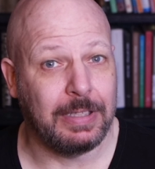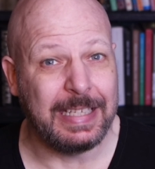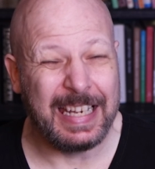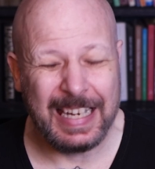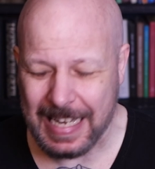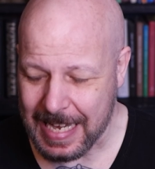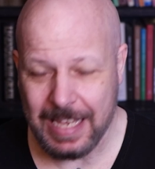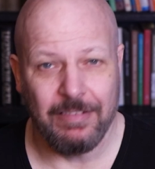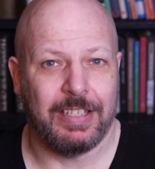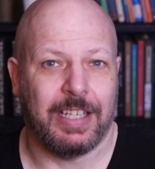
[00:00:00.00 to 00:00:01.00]
the
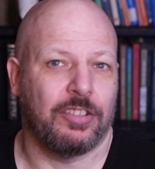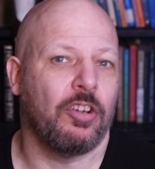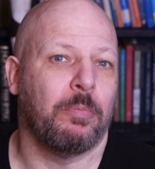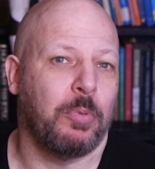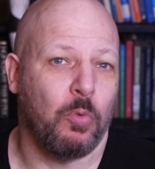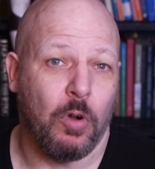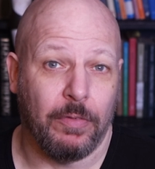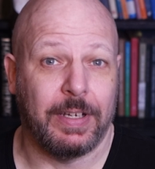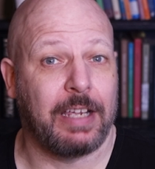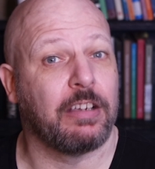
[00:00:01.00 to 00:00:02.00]
clearest example
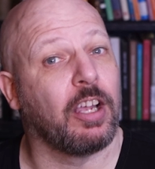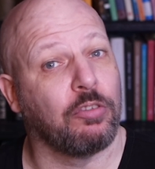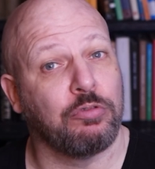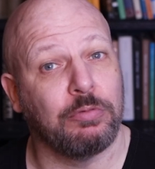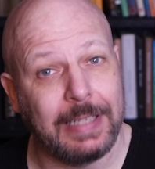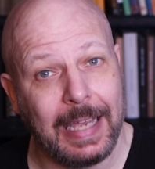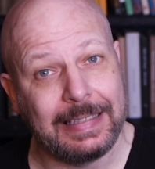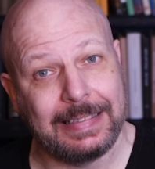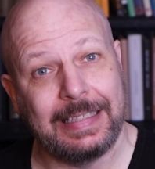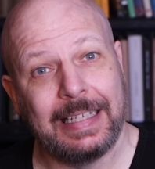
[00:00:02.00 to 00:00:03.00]
of an agricultural
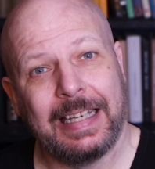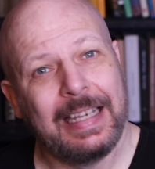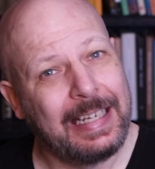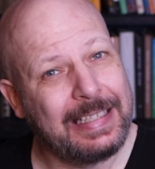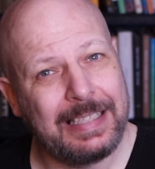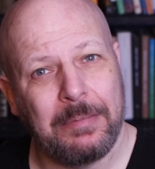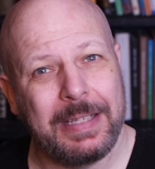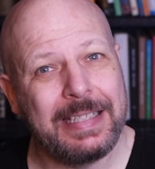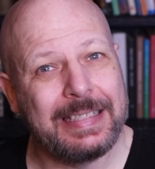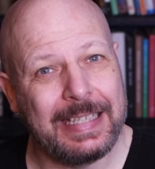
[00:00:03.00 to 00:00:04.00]
deity, and is
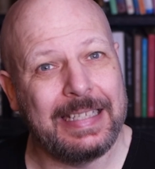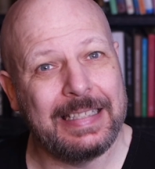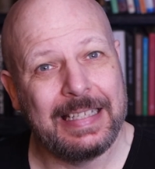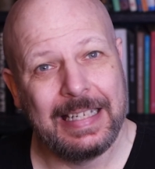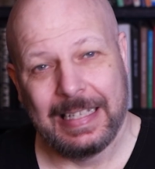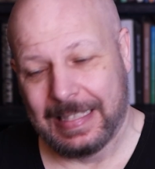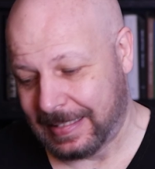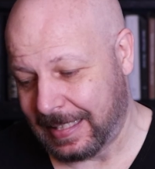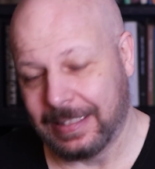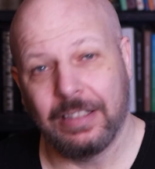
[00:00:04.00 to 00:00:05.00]
something seen
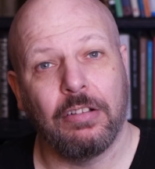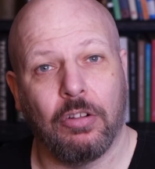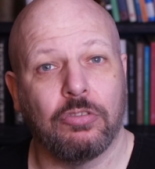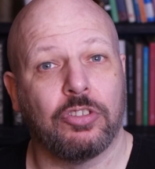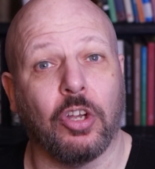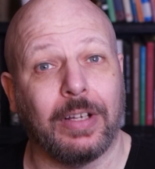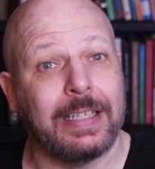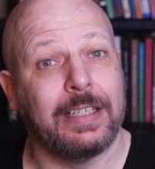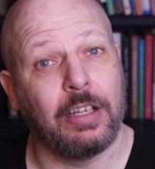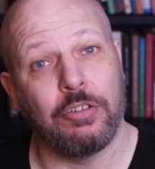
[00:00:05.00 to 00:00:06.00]
sitting alongside
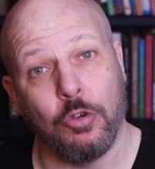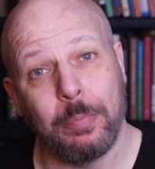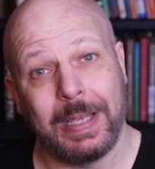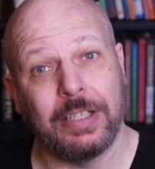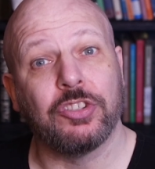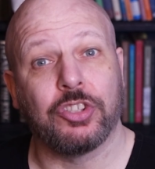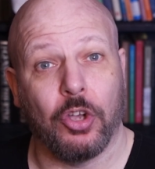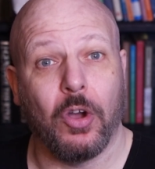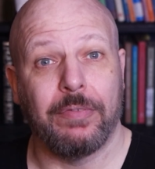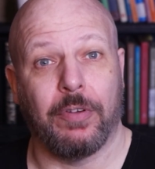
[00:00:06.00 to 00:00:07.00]
the Indo-European
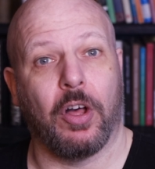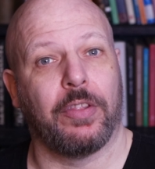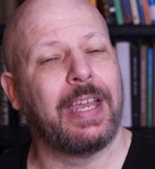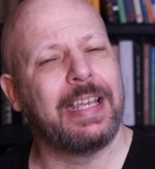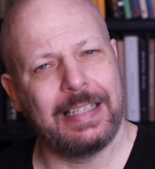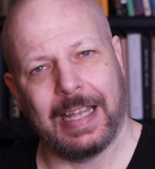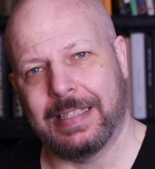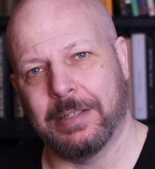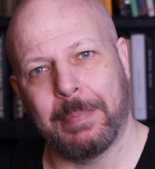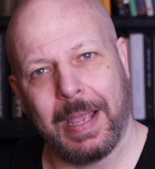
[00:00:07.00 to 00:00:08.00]
Sky Father in
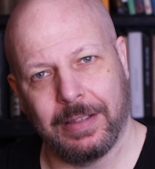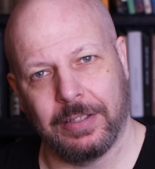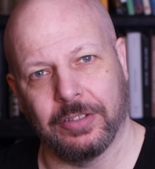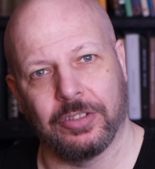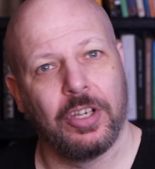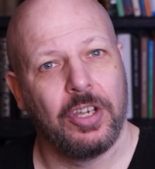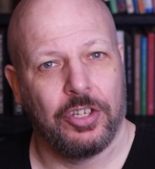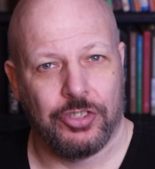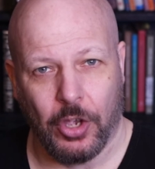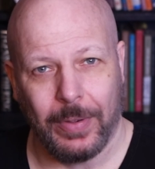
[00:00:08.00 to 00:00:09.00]
later pantheons,
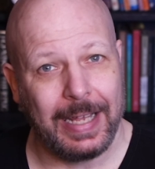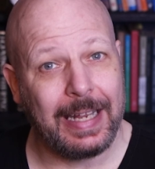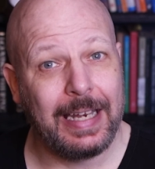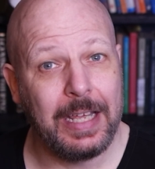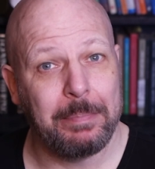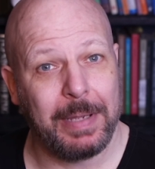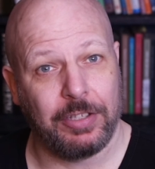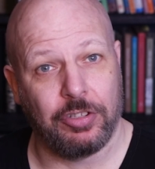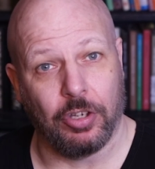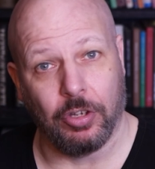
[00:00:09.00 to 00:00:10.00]
showing a clear
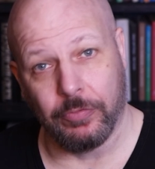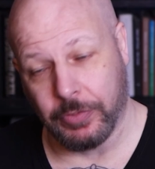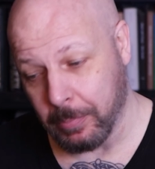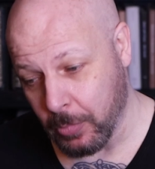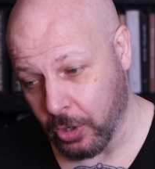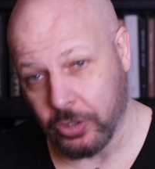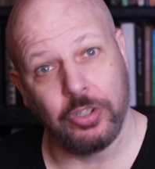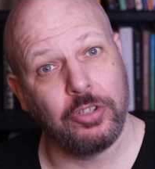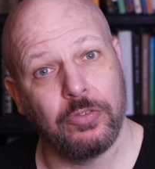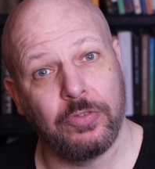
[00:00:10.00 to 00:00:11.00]
picture of the
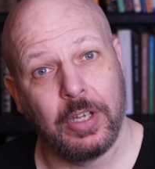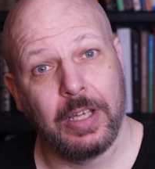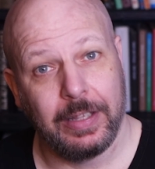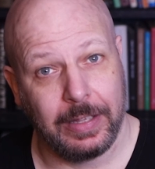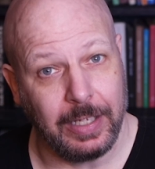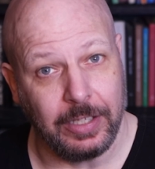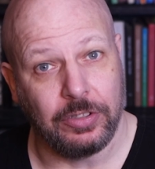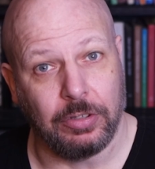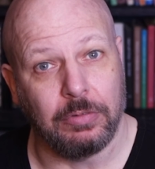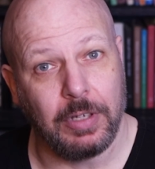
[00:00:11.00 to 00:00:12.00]
merging of
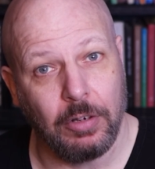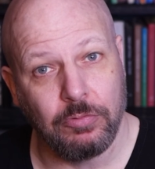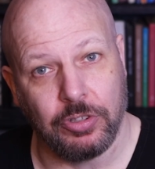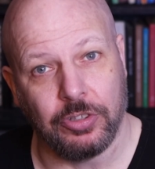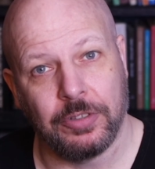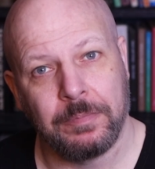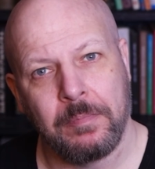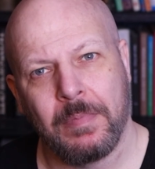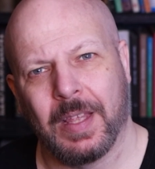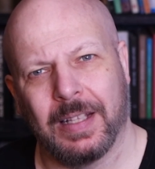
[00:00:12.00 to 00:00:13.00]
these two cultures.
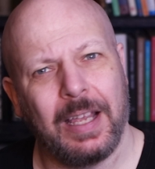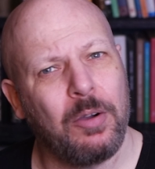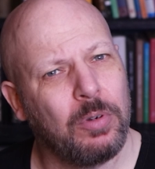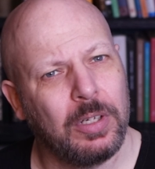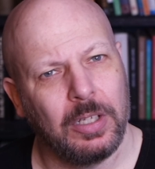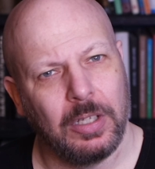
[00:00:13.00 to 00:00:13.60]
Now,